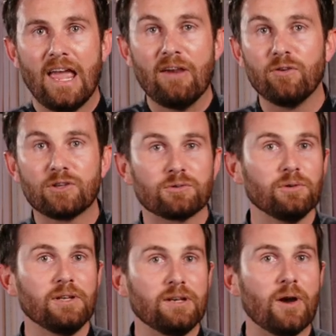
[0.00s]
If we
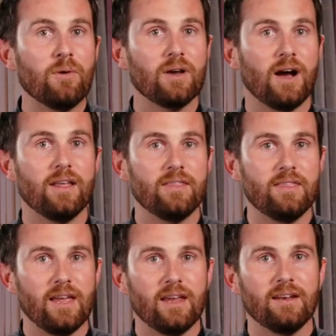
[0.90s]
truly know God,
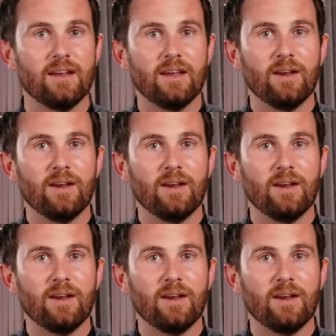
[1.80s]
then